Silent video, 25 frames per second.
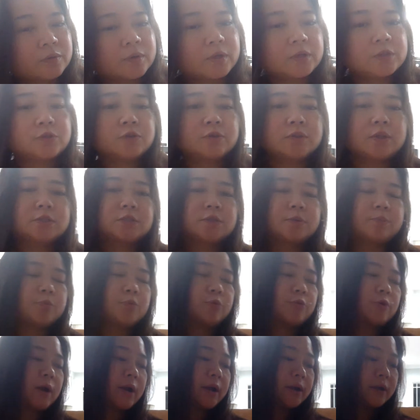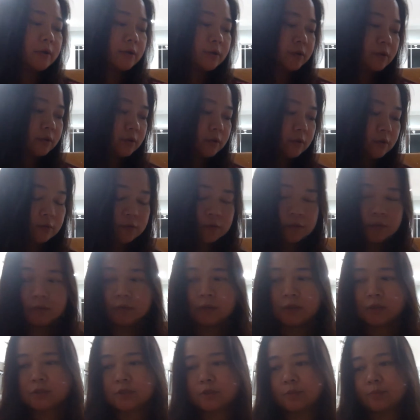Okay, so that's the parietal
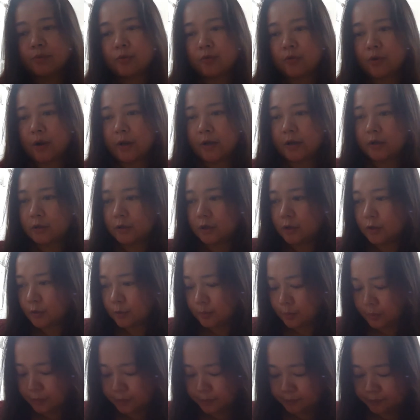lobe.